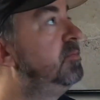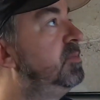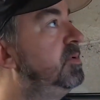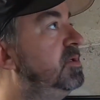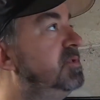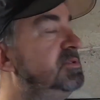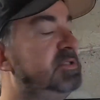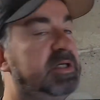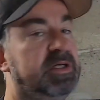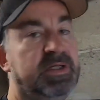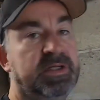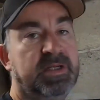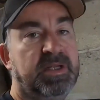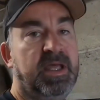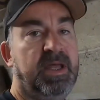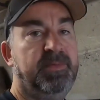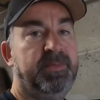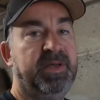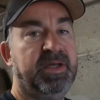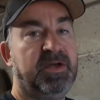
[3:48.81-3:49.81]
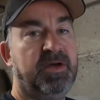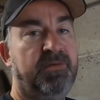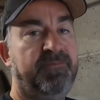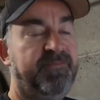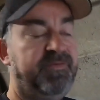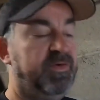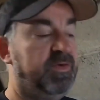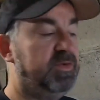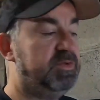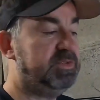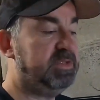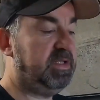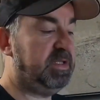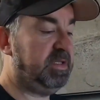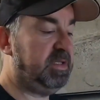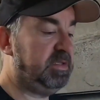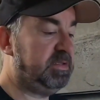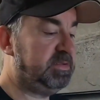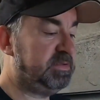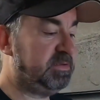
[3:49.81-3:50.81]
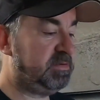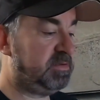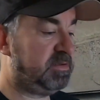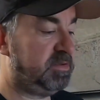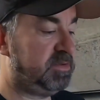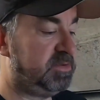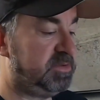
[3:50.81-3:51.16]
because it can get a bit confusing at this,